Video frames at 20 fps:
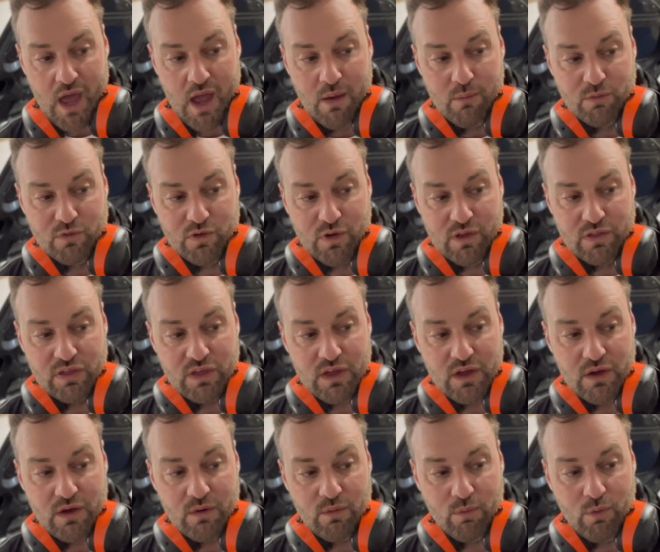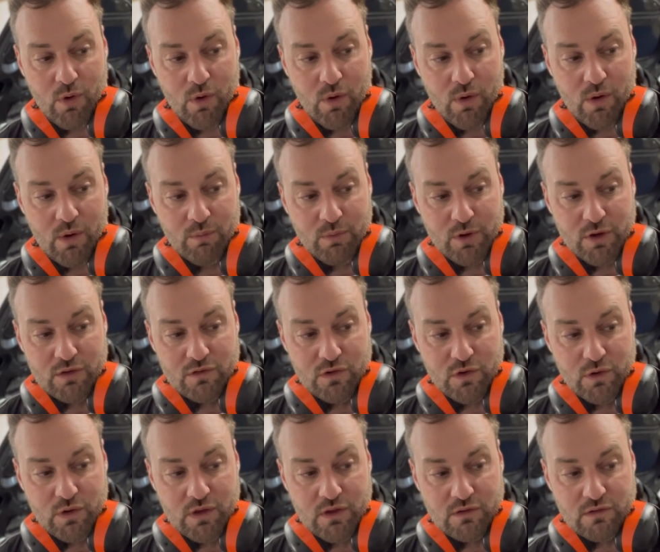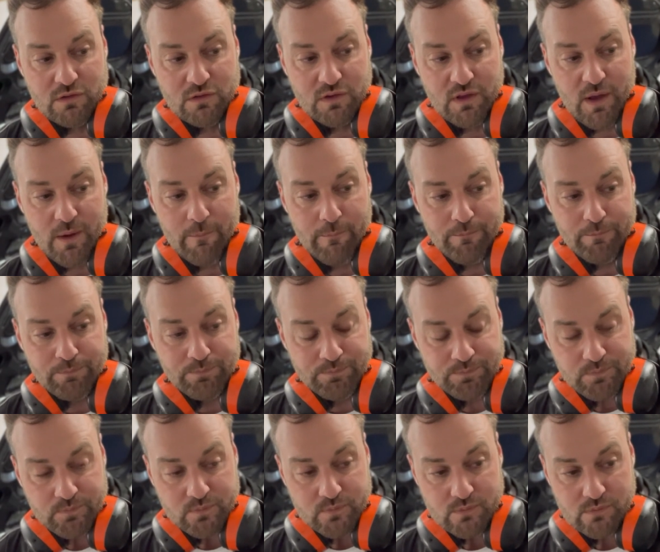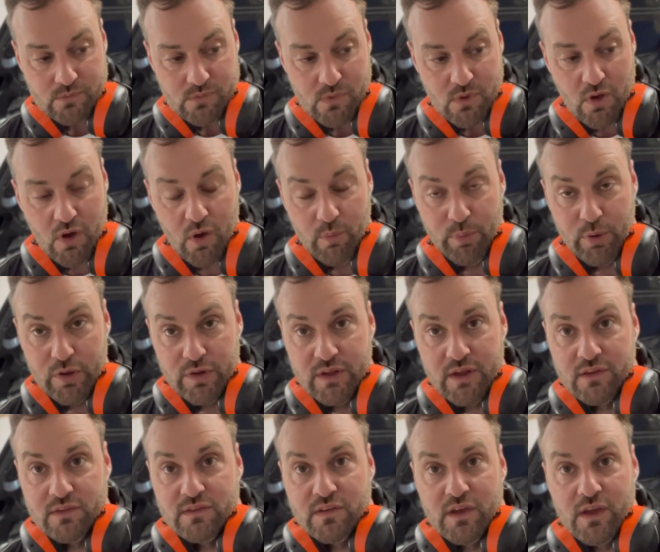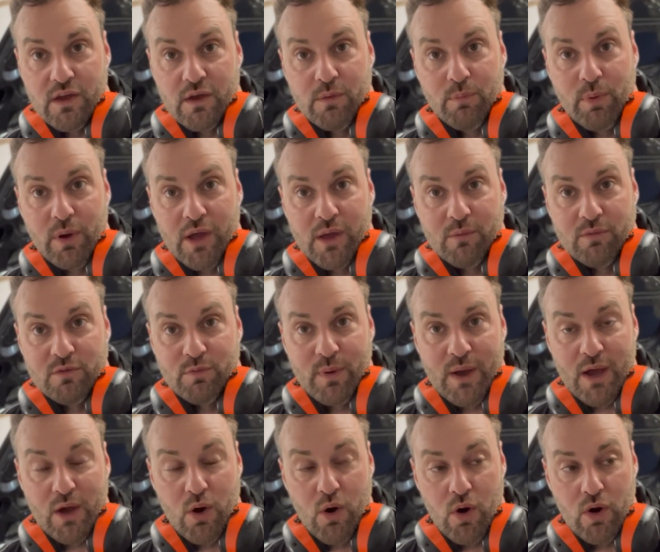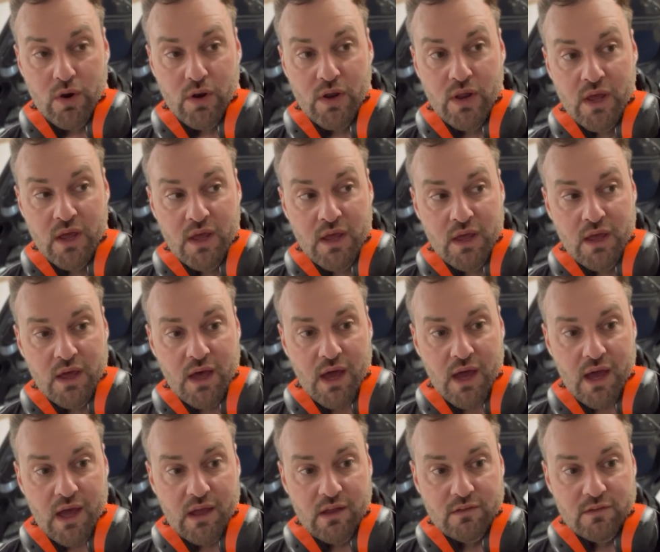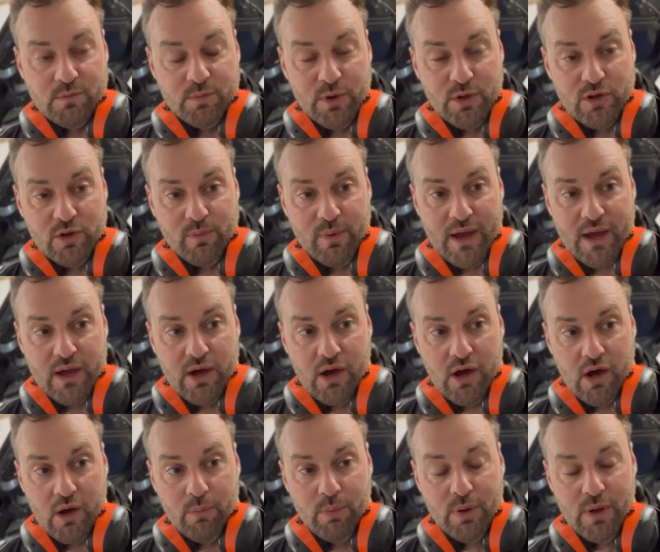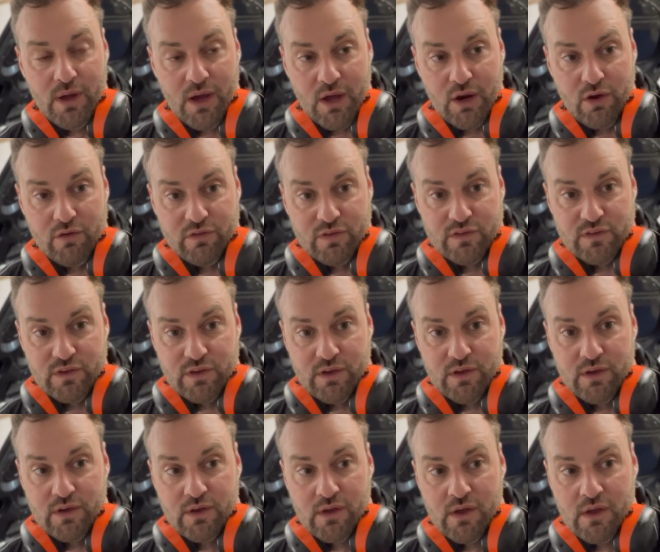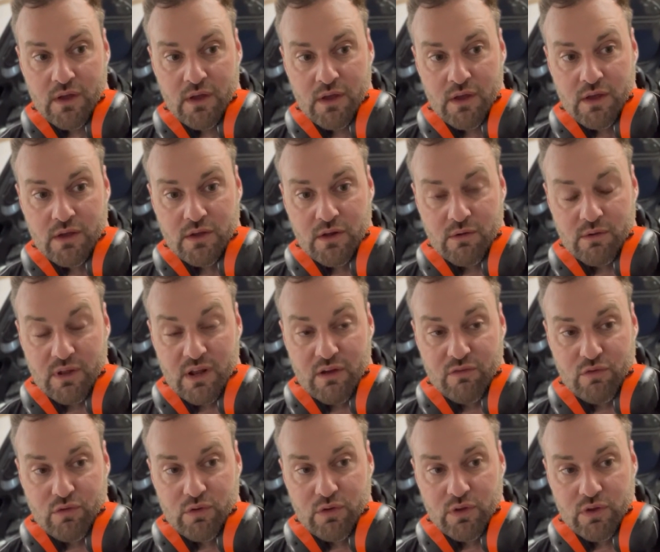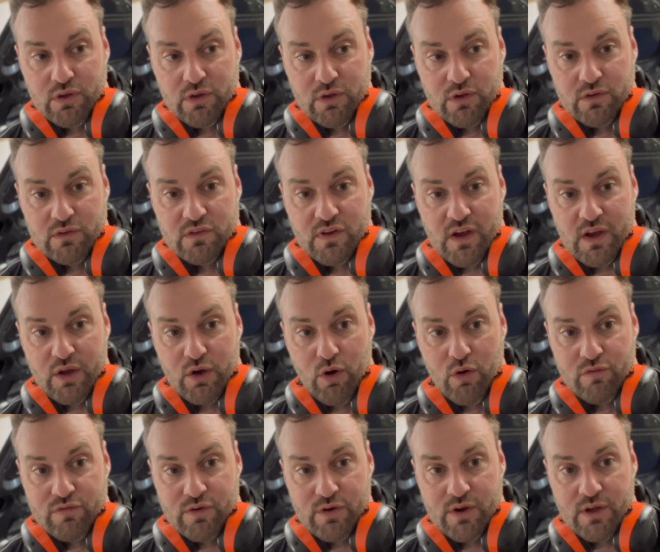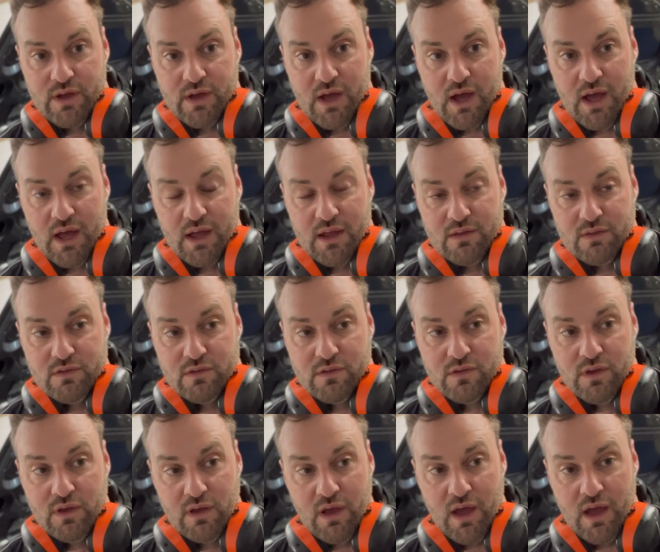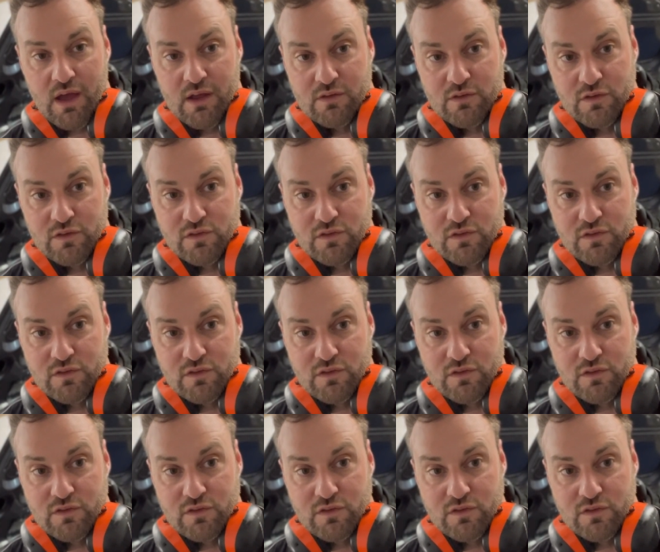so I think what I'm going to do is I'll put the intake pipes back on and build it back up, and obviously I'm going to have a really good check over it and just